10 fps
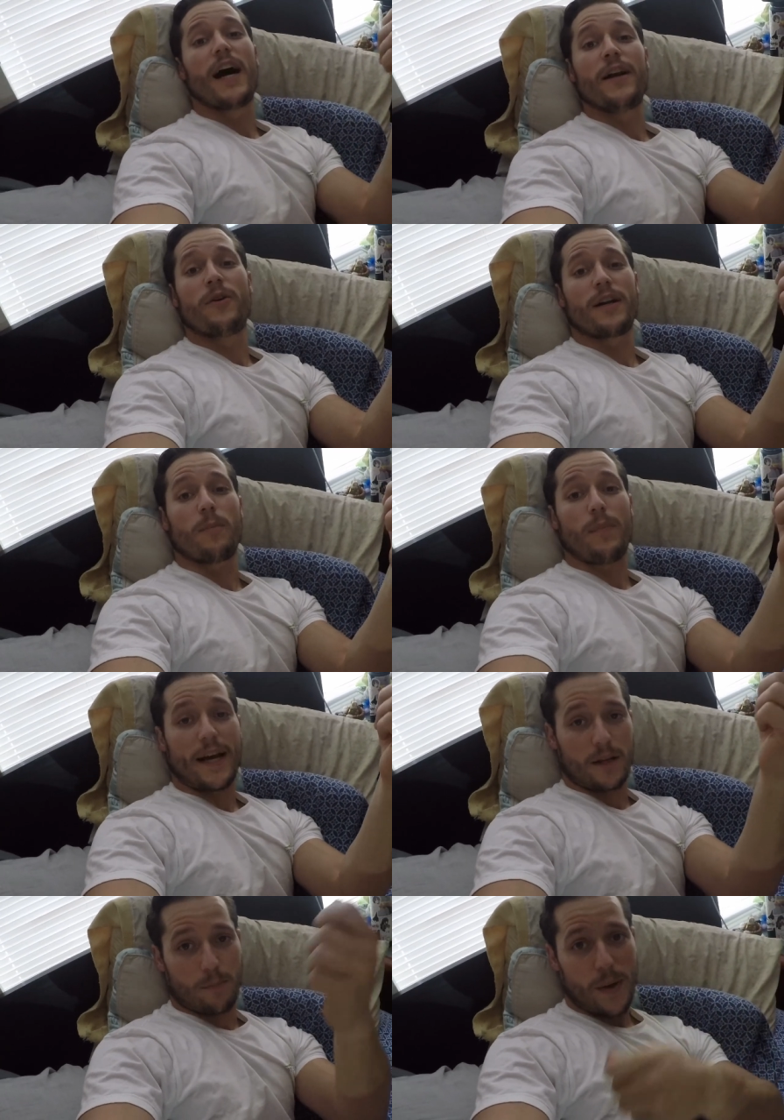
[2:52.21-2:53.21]
I know how to.
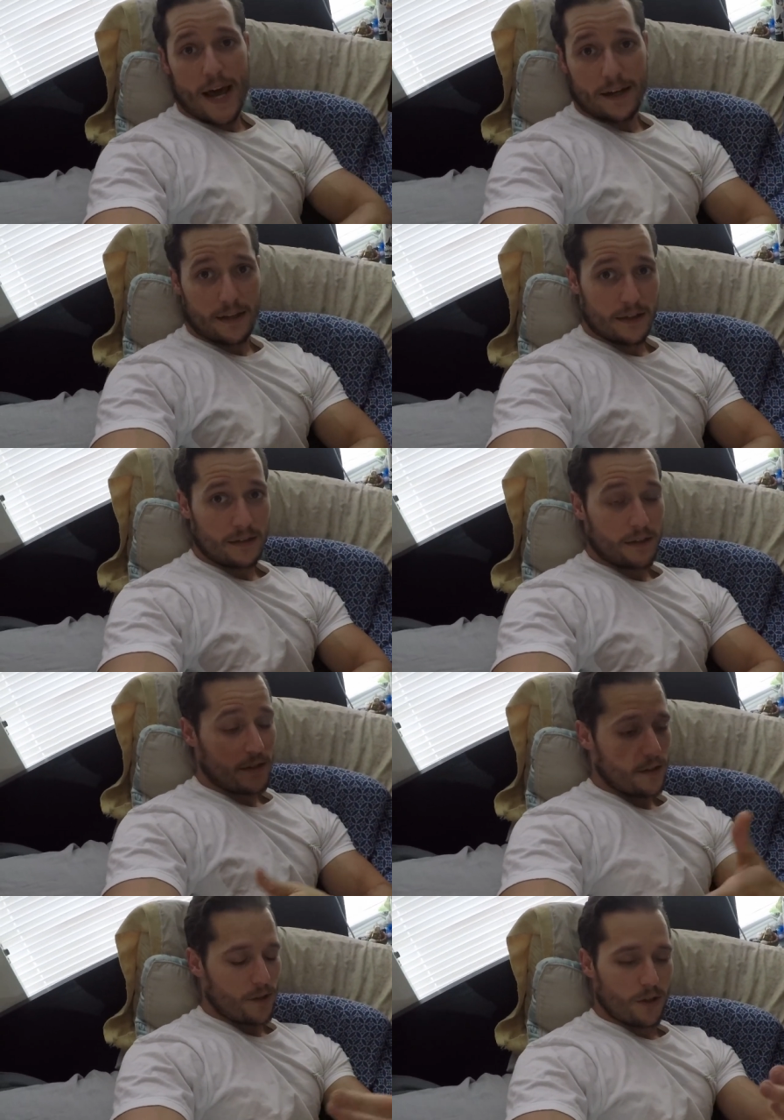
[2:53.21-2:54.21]
I could pack it.
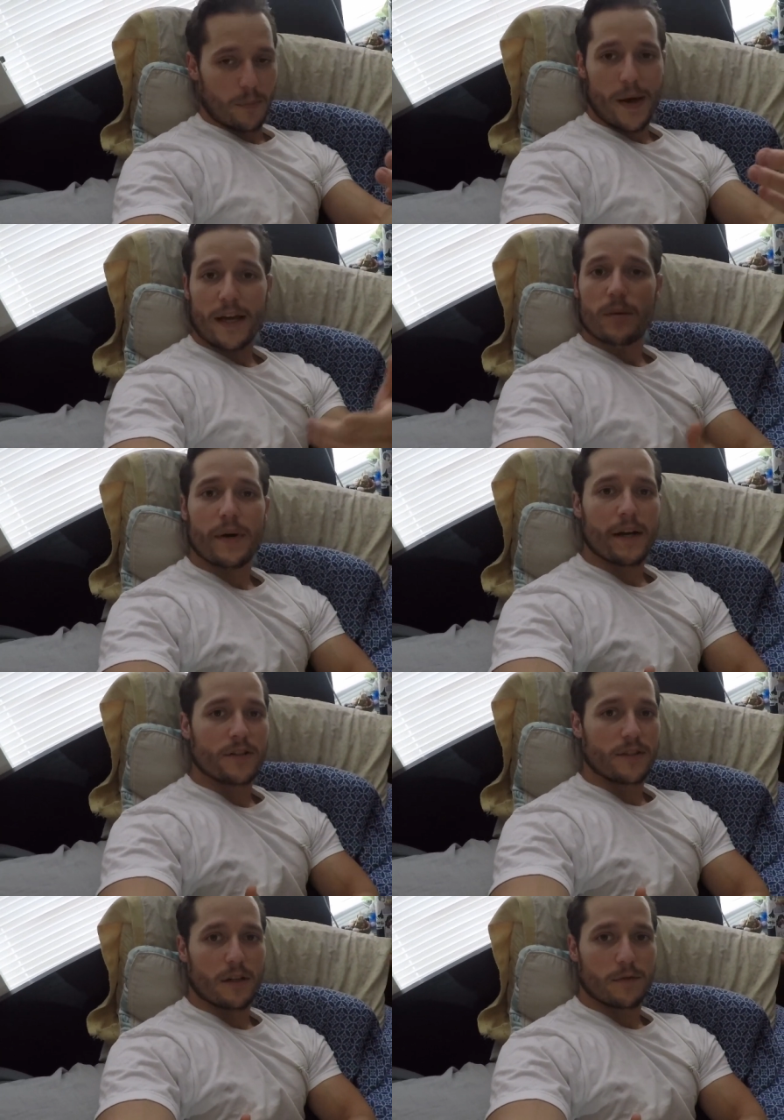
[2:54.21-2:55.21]
You could pack it by
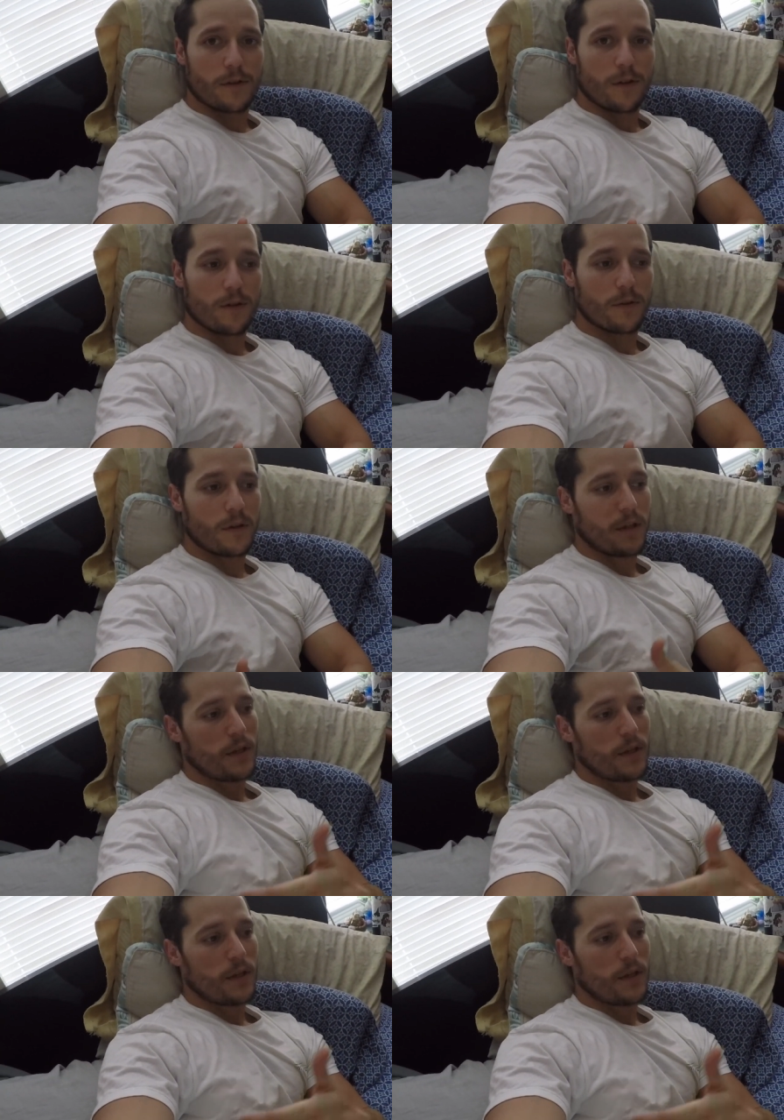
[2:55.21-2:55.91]
yourself too.